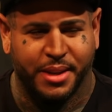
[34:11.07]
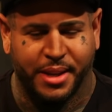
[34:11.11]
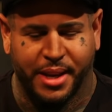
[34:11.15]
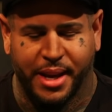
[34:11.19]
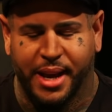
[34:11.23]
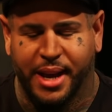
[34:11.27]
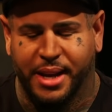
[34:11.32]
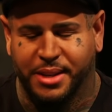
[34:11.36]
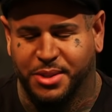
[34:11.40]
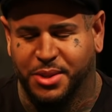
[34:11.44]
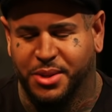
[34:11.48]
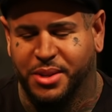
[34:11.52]

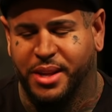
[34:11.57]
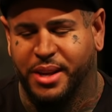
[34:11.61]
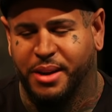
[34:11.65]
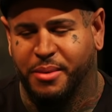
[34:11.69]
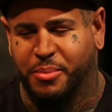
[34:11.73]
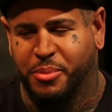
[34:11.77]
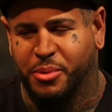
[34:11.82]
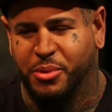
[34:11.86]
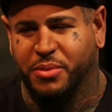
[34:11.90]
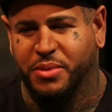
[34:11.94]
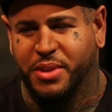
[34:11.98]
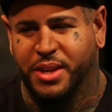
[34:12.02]
Yeah, so they
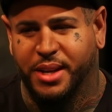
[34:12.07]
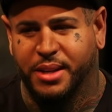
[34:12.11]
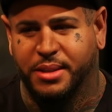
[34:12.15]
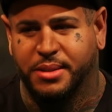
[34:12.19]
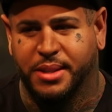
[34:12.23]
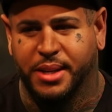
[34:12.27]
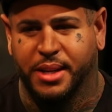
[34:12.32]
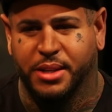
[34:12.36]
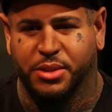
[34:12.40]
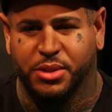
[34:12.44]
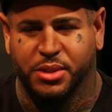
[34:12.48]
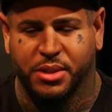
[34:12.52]
approved the
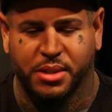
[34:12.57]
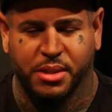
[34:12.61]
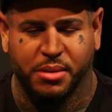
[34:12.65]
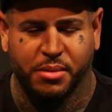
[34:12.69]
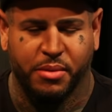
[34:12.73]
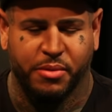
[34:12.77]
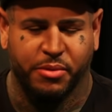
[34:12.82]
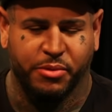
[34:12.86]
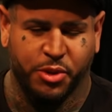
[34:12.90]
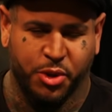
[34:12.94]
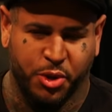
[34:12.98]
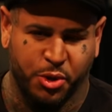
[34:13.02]
extension to
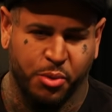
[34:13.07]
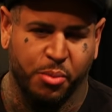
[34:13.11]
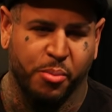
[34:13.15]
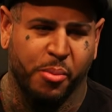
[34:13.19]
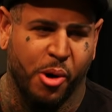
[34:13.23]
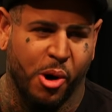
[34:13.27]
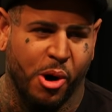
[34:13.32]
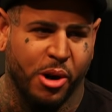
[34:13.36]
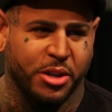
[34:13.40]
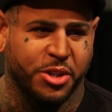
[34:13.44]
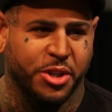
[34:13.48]
March.